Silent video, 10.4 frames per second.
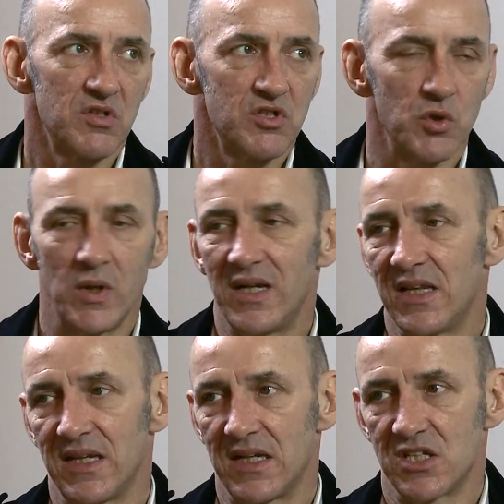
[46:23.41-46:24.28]
do
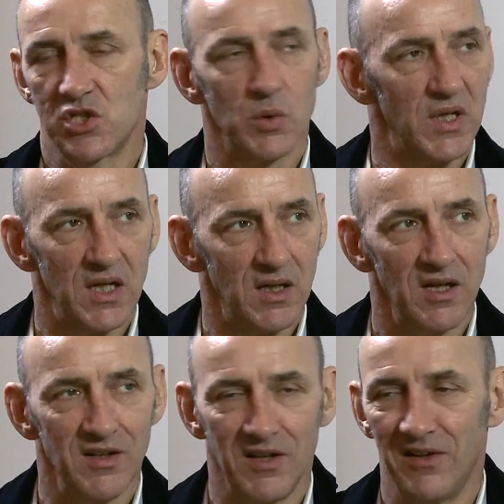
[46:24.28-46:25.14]
anything to it.
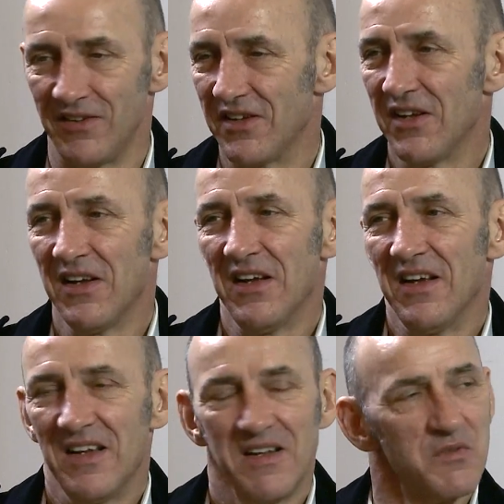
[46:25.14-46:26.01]
Right.
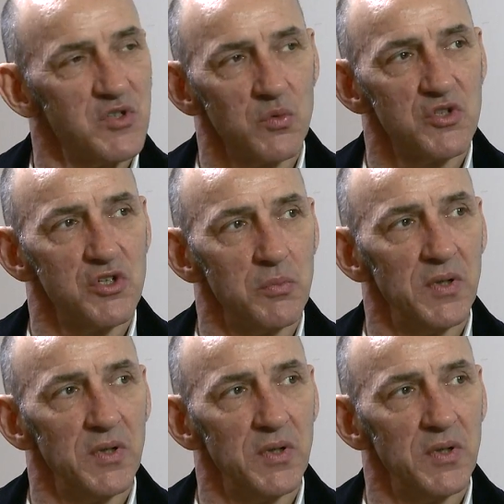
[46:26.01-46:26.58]
It was all too